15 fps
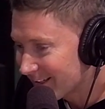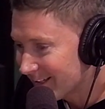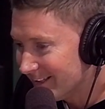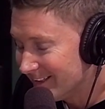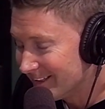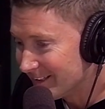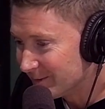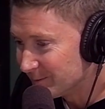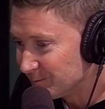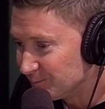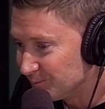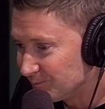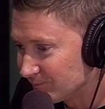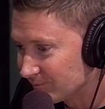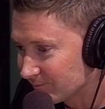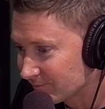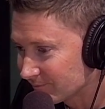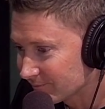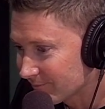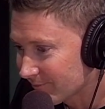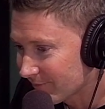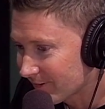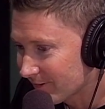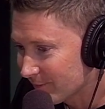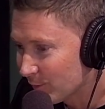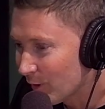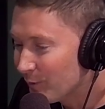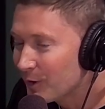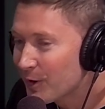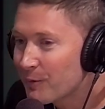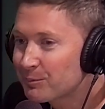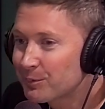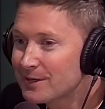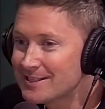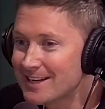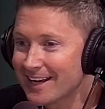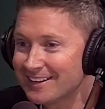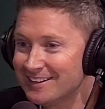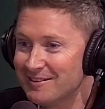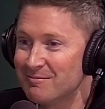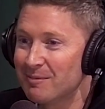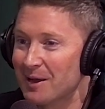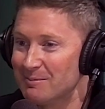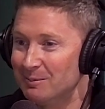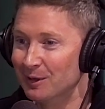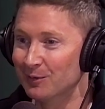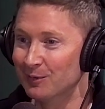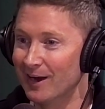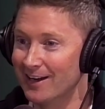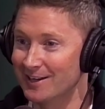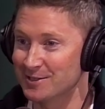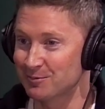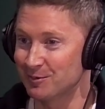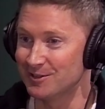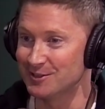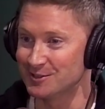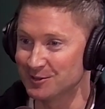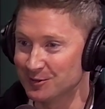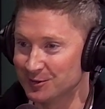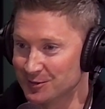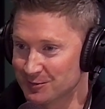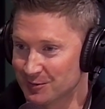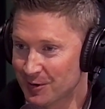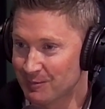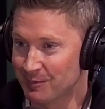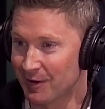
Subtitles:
a... Well, we've got protective people around us, which is good as well.